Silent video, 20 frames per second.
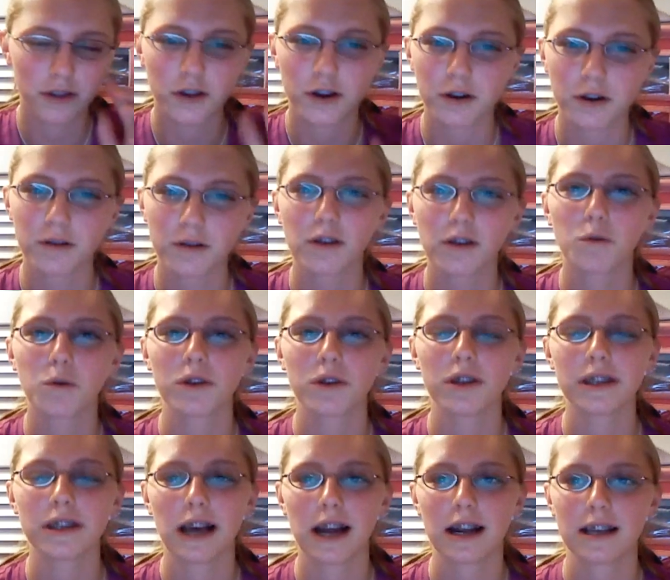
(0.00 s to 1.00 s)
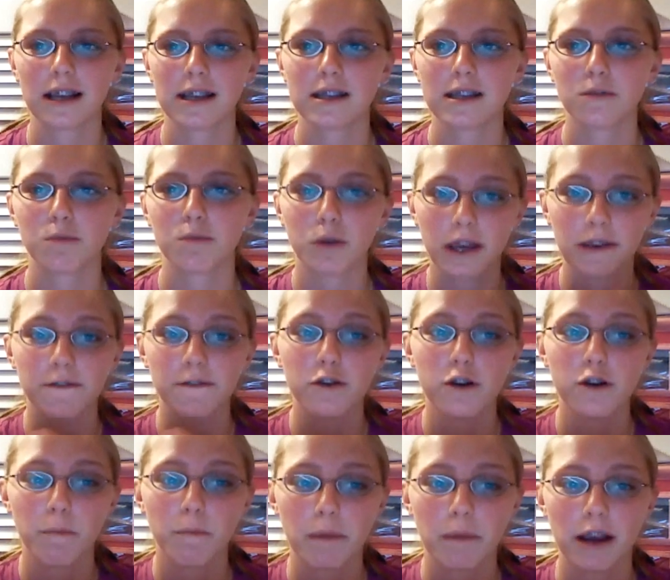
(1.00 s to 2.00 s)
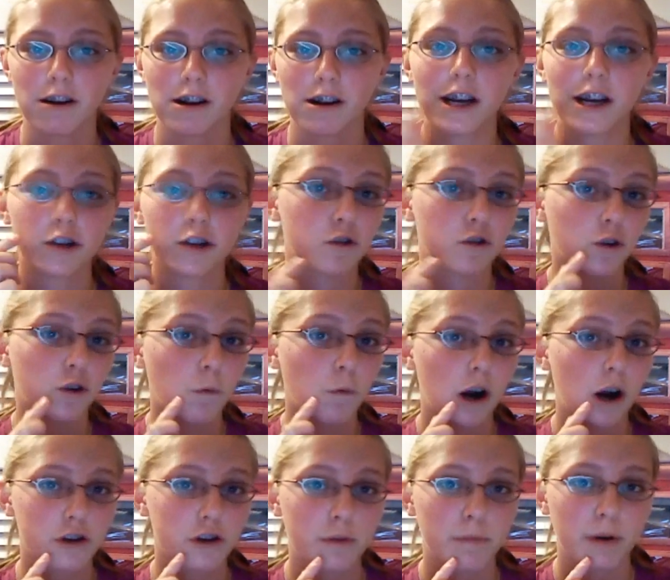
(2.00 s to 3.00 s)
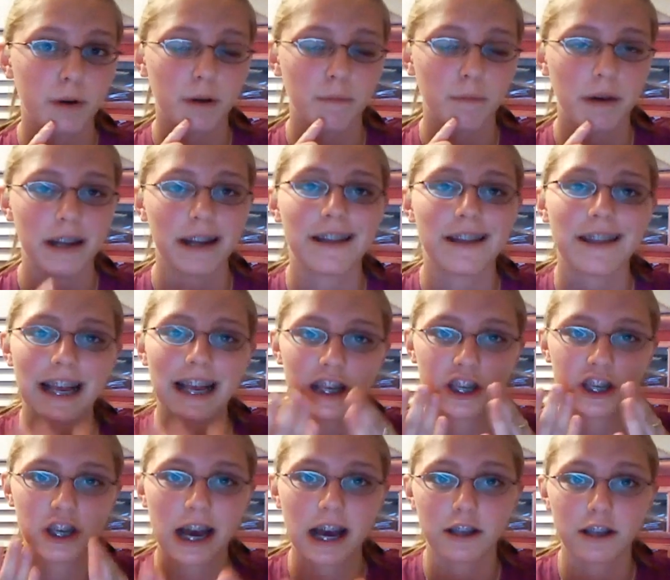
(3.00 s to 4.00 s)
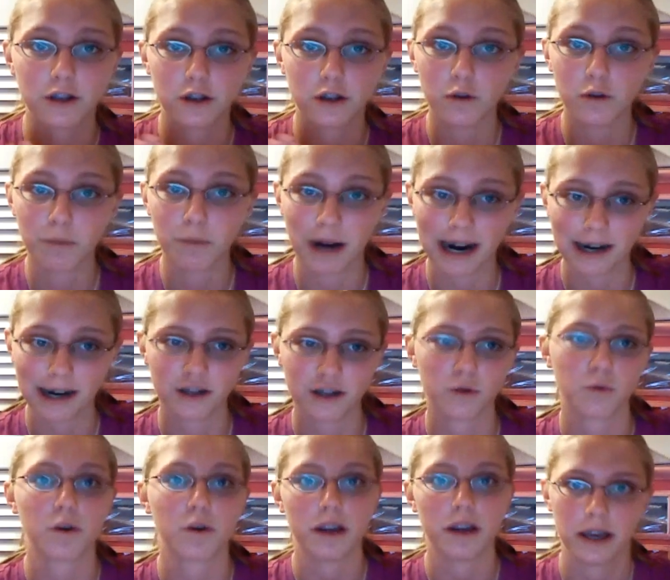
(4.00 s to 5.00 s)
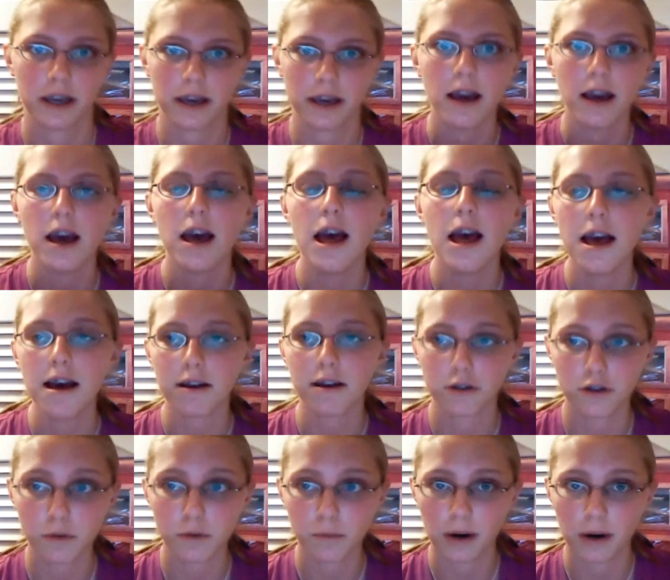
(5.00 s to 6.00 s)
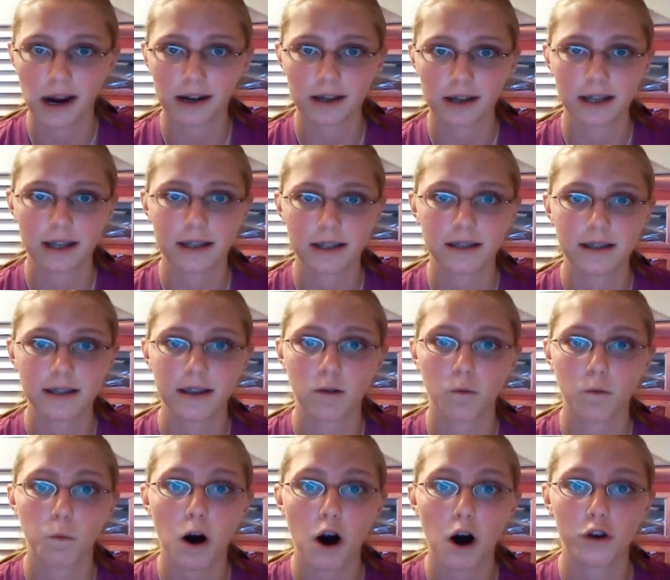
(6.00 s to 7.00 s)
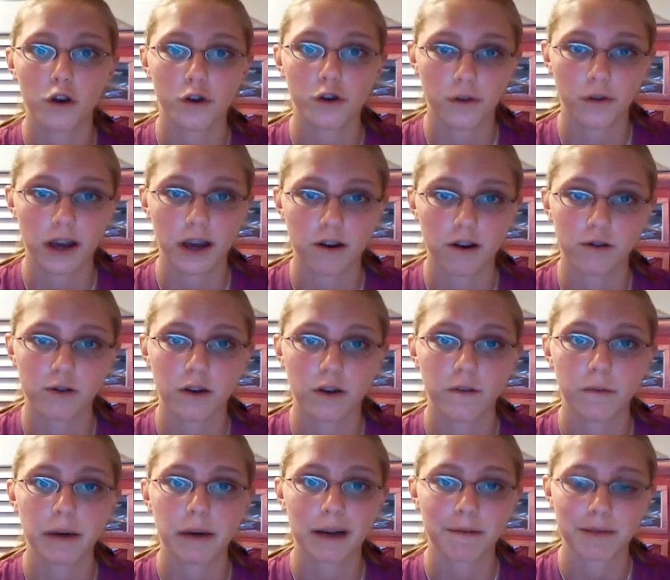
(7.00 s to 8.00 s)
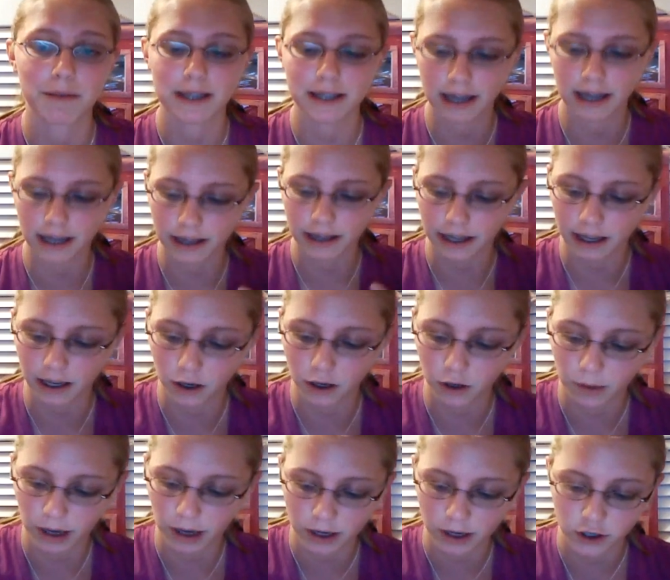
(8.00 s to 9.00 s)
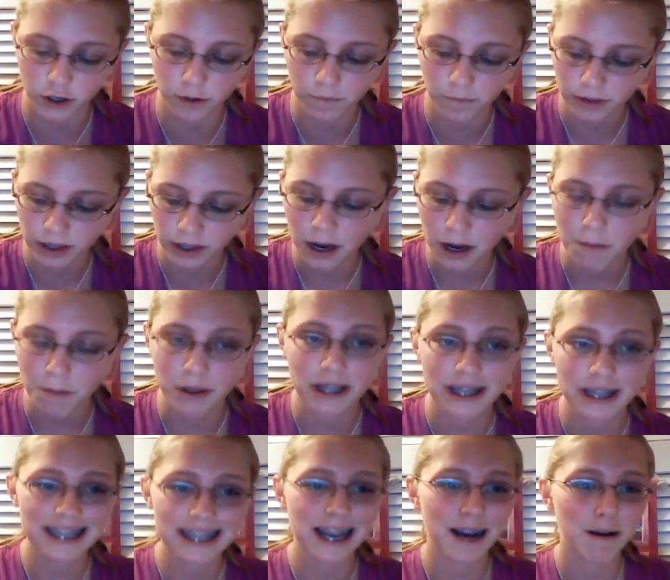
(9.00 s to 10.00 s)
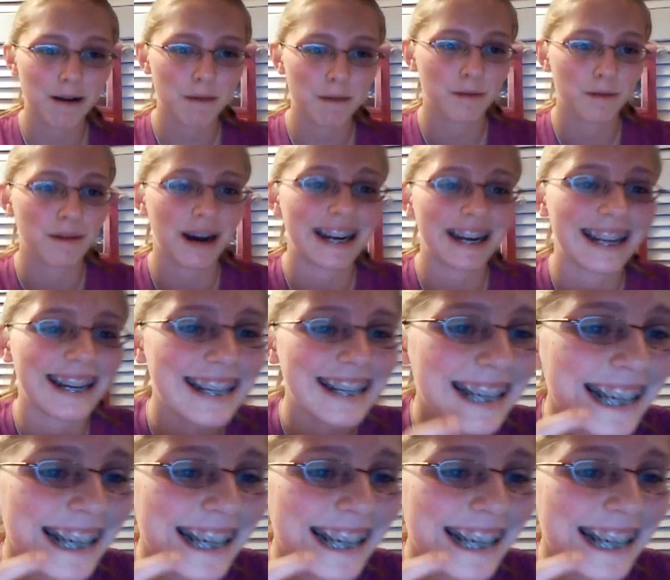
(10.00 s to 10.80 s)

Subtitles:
Your orthodontist will give you a mirror, and you can watch her put them in, and then she has you practice, or he has you practice while you're there, so if you make a mistake, they can correct you. This is how I put mine in.